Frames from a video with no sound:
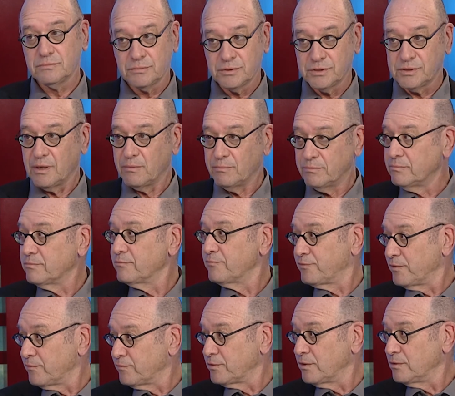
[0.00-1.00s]
some
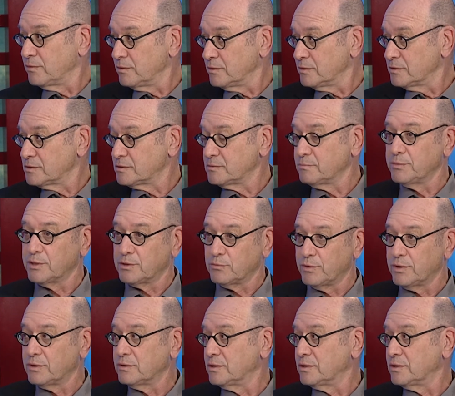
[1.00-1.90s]
15 years between